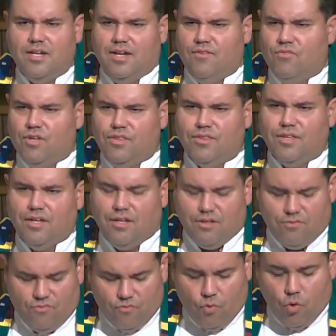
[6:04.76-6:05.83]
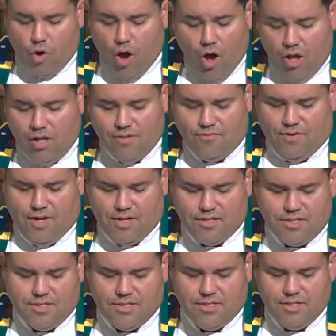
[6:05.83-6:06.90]
everything for all of
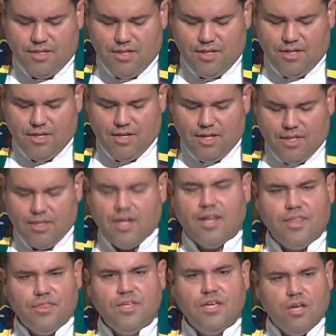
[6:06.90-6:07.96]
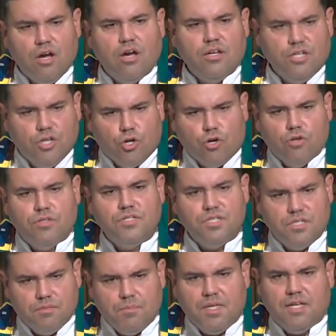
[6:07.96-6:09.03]
us that I think God yearns
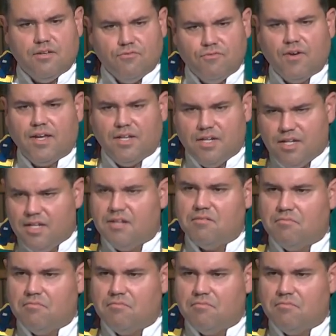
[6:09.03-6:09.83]
to be invited in.